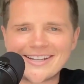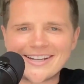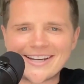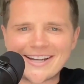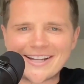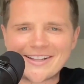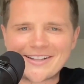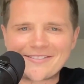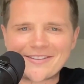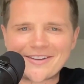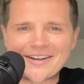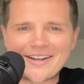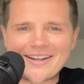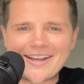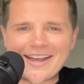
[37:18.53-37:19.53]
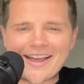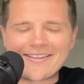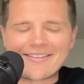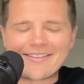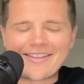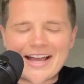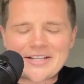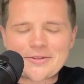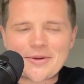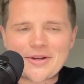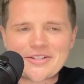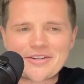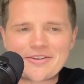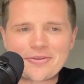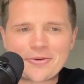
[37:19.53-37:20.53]
I love it. And last
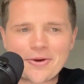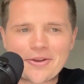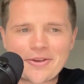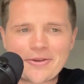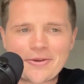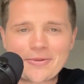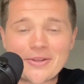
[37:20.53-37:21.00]
question for you.